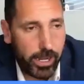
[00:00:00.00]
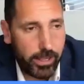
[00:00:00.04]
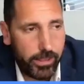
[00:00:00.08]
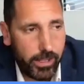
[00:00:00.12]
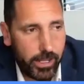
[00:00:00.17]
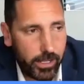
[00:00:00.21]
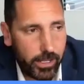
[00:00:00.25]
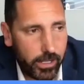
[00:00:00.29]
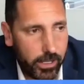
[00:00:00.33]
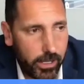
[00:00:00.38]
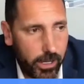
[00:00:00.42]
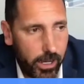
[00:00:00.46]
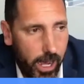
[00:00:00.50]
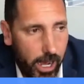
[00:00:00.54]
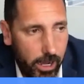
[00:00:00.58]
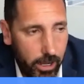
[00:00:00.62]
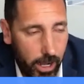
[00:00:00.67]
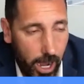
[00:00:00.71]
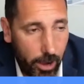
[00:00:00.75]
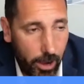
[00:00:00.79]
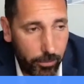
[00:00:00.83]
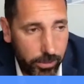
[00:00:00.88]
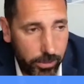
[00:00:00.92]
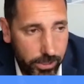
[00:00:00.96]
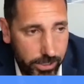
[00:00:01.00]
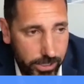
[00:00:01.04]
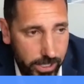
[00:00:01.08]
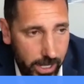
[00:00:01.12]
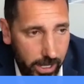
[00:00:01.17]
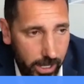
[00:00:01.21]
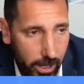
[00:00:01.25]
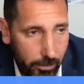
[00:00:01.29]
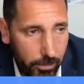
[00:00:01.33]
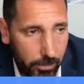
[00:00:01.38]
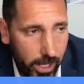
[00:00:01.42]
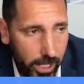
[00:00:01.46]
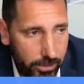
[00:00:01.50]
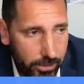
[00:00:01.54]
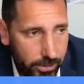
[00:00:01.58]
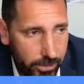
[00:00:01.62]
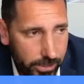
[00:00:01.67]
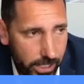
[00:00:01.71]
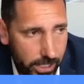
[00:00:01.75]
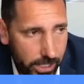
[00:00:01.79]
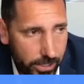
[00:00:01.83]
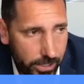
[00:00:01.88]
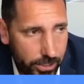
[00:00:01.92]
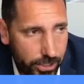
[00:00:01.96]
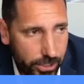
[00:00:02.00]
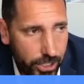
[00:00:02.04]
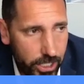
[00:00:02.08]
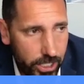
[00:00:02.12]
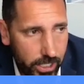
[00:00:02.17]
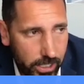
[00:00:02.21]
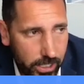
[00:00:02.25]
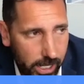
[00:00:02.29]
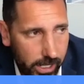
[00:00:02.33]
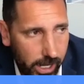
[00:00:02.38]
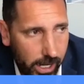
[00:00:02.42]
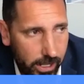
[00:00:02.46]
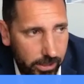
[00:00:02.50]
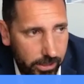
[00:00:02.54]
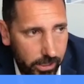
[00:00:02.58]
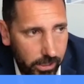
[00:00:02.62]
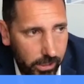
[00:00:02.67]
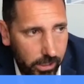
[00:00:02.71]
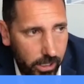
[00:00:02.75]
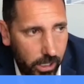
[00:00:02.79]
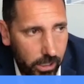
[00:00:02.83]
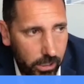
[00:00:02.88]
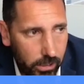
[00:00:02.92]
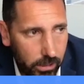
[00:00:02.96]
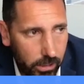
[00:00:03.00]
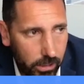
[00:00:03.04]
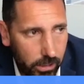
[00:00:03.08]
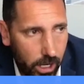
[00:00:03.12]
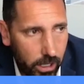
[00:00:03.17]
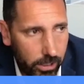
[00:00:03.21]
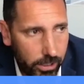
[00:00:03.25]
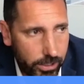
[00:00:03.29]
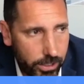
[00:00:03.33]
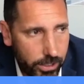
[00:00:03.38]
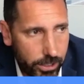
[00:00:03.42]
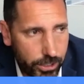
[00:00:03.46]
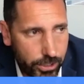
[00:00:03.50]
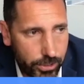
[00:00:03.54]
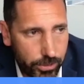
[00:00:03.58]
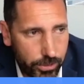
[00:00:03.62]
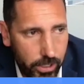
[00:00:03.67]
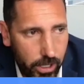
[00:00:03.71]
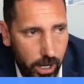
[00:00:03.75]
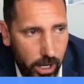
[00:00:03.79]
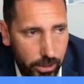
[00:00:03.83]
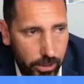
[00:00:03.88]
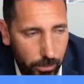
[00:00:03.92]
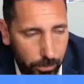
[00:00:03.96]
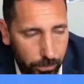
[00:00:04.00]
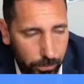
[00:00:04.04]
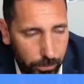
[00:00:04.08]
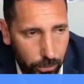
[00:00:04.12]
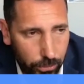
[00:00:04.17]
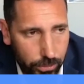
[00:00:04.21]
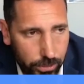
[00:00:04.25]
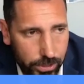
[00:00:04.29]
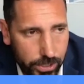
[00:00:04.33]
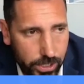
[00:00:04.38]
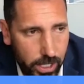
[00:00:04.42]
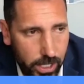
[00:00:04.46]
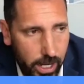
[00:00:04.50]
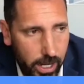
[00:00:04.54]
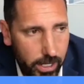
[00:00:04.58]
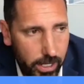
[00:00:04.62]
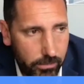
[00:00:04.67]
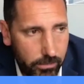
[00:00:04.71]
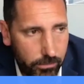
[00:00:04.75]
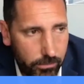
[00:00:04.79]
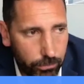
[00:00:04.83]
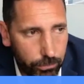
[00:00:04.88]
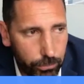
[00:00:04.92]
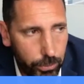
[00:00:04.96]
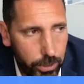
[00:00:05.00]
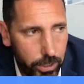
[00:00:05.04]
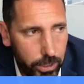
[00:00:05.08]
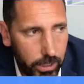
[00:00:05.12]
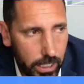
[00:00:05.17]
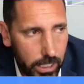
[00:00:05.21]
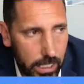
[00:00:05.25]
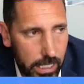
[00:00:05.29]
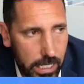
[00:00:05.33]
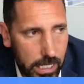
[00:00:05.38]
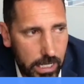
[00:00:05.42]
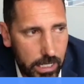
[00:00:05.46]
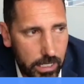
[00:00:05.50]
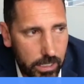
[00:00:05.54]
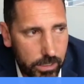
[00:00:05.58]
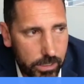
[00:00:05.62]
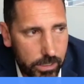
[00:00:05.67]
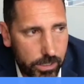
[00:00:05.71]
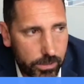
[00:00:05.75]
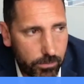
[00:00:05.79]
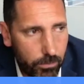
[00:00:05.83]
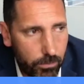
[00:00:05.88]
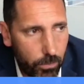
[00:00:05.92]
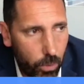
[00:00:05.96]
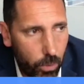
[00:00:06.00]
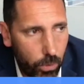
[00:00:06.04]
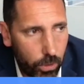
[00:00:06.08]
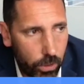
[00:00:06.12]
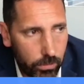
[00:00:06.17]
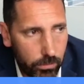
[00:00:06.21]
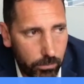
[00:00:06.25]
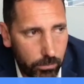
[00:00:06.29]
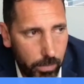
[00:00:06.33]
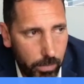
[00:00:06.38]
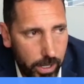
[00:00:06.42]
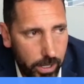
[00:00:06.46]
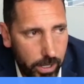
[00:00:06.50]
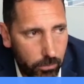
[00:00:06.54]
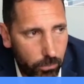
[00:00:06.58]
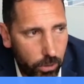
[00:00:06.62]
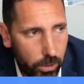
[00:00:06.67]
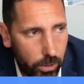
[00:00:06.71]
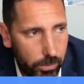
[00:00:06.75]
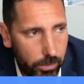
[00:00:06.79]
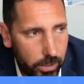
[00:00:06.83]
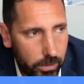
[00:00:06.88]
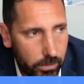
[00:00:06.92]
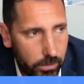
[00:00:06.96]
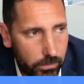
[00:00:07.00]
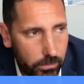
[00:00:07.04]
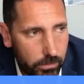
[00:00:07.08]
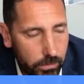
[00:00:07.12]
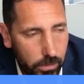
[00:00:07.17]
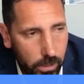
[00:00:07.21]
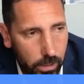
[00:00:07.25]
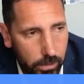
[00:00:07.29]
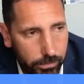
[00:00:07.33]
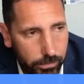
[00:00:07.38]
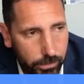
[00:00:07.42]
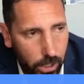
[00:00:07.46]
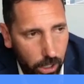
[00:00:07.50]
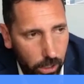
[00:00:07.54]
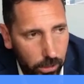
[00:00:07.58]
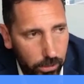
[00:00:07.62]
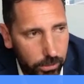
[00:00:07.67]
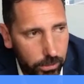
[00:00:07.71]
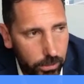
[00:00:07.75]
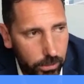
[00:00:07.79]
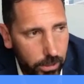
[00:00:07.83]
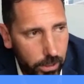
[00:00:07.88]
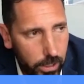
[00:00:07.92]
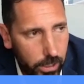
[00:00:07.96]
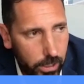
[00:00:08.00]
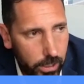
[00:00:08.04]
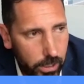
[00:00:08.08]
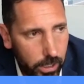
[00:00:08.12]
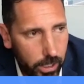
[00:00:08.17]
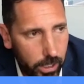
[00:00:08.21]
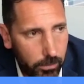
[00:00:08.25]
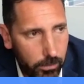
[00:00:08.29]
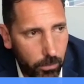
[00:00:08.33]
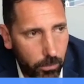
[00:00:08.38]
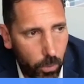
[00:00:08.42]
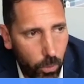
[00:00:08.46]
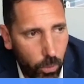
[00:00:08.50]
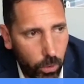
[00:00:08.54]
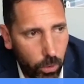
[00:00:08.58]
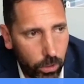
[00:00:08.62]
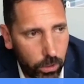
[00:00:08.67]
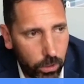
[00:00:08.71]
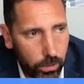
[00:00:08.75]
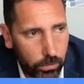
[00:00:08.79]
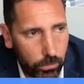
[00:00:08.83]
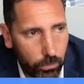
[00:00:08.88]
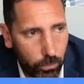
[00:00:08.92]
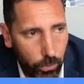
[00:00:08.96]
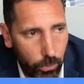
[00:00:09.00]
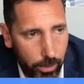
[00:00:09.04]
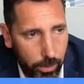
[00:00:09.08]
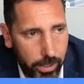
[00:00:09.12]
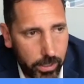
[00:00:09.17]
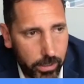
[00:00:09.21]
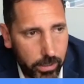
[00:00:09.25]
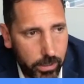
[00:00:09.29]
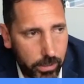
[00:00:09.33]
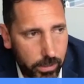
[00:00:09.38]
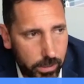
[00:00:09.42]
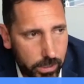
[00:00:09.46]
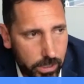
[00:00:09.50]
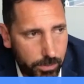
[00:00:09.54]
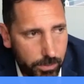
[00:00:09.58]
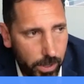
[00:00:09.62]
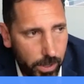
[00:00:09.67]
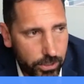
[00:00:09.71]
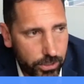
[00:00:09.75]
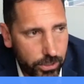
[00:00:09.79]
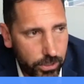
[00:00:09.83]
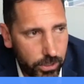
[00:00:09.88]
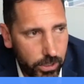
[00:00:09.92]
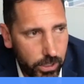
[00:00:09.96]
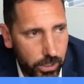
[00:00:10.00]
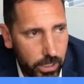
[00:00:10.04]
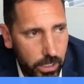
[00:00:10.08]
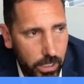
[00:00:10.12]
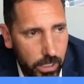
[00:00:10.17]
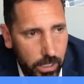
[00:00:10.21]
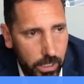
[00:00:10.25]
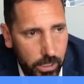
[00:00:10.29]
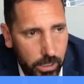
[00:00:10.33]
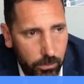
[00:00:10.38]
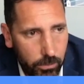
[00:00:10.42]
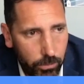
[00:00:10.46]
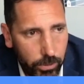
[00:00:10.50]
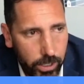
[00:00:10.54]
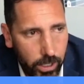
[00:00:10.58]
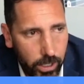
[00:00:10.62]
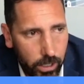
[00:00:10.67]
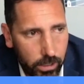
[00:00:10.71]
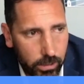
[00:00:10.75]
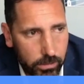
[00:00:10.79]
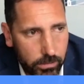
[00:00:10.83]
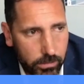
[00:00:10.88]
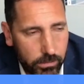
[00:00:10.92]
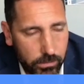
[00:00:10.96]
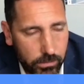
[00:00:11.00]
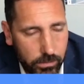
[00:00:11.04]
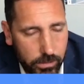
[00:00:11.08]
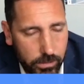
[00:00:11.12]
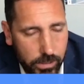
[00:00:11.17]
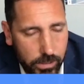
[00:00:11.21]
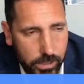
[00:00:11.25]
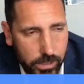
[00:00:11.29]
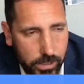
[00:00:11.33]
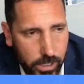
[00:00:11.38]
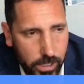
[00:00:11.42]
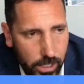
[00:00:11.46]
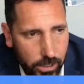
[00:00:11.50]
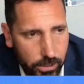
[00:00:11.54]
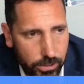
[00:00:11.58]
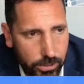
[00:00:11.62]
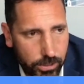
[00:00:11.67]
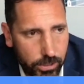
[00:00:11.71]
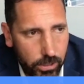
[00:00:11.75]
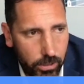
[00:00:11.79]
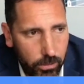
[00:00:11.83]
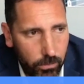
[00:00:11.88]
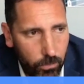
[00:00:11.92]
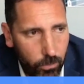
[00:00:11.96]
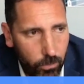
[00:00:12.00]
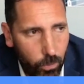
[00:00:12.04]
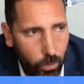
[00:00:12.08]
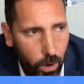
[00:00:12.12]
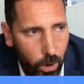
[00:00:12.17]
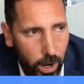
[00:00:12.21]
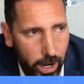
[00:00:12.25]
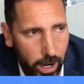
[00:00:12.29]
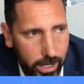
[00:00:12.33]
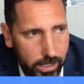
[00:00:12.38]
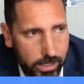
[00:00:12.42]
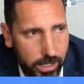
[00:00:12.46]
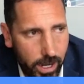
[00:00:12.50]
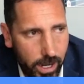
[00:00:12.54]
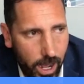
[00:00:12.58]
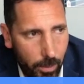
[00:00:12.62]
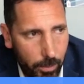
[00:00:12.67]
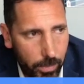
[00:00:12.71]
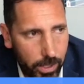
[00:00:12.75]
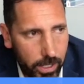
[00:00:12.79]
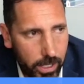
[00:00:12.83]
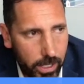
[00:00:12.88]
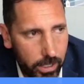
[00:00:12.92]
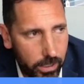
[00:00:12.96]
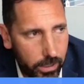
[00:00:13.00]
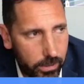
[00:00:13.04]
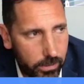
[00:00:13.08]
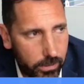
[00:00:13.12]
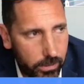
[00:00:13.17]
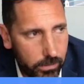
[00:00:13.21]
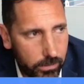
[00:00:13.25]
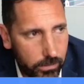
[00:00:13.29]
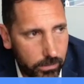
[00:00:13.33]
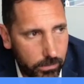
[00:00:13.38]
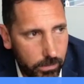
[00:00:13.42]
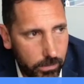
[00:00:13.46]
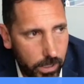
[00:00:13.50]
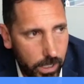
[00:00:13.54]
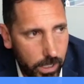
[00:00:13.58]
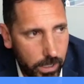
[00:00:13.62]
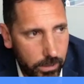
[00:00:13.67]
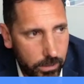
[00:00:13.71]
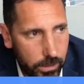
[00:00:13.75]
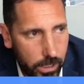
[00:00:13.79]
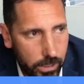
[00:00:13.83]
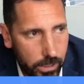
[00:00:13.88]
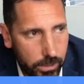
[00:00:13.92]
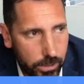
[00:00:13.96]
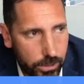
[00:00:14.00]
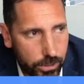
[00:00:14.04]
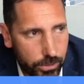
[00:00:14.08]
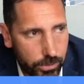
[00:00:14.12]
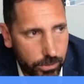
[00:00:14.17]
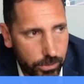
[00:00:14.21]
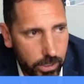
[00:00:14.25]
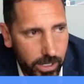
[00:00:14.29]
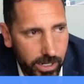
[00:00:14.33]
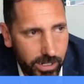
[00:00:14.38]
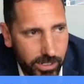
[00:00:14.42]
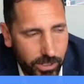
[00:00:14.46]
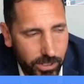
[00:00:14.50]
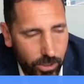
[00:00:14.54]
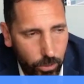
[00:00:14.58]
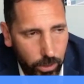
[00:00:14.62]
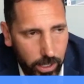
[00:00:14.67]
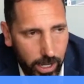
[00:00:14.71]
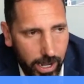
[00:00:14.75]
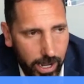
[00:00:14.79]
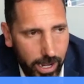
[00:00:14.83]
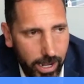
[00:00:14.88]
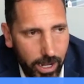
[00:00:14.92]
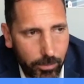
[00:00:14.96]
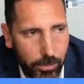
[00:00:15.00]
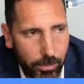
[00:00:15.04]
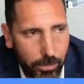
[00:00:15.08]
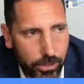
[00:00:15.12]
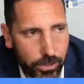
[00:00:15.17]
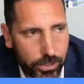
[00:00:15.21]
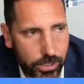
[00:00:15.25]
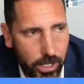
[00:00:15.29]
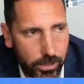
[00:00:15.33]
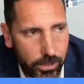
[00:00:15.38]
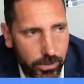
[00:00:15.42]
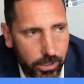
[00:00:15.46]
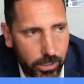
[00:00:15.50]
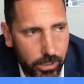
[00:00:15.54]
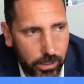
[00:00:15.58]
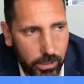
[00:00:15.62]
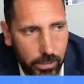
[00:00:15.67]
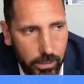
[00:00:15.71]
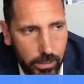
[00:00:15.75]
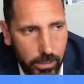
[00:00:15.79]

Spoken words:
think I would say, and I'm glad you said she, because I think our industry on the brokerage side really needs more men and women of color, and more women especially. We are such a white dominated industry, and it's okay. I mean, there's nothing